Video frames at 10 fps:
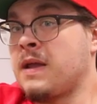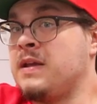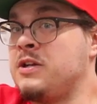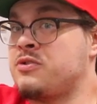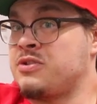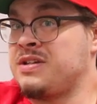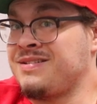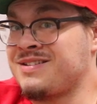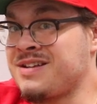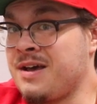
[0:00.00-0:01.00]

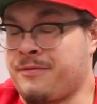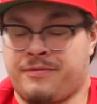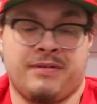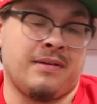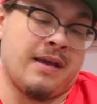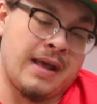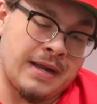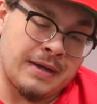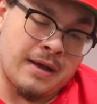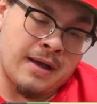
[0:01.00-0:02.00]
interesting stuff,
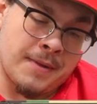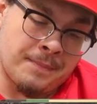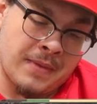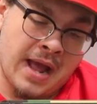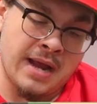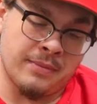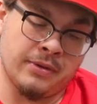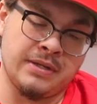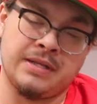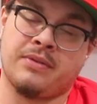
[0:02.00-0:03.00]
and um, I
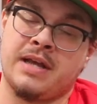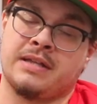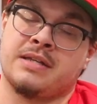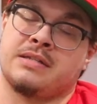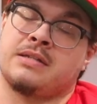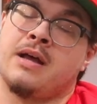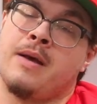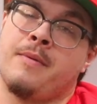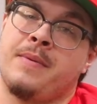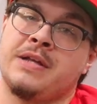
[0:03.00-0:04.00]
really did like this.
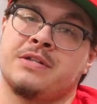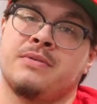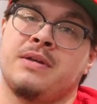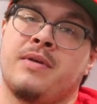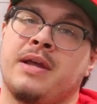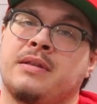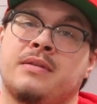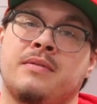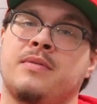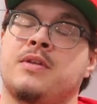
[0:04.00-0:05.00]
Uh, but basically, like
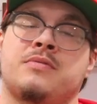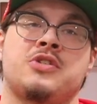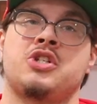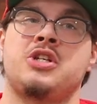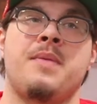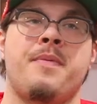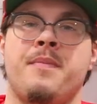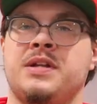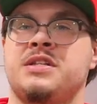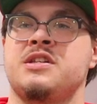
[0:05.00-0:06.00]
the ship
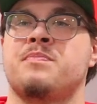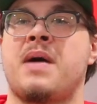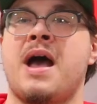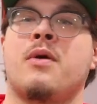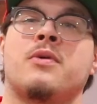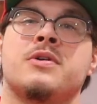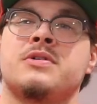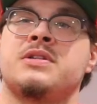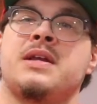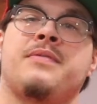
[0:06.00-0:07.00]
emits these
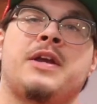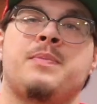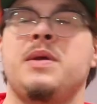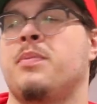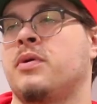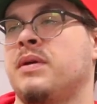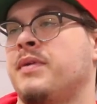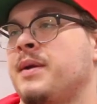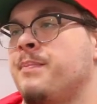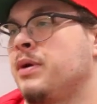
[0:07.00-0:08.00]
powers, and like people can
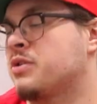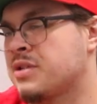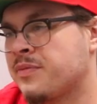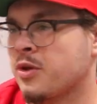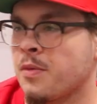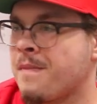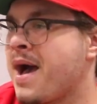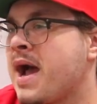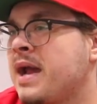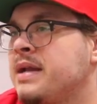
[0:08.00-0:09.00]
like build stuff with their
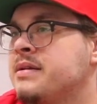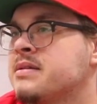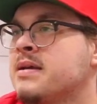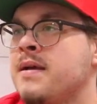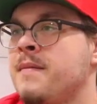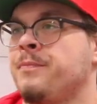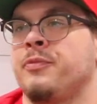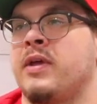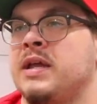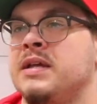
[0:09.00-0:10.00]
minds.
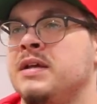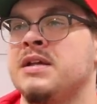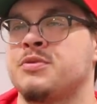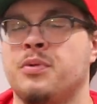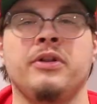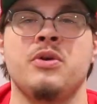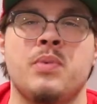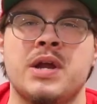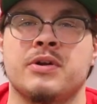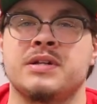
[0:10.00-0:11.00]
Like it's really
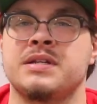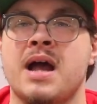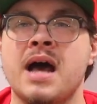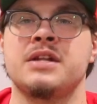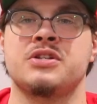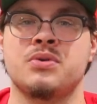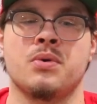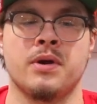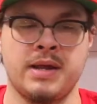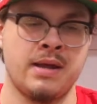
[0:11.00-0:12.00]
weird. It's an odd
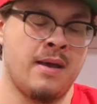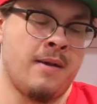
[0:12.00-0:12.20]
story,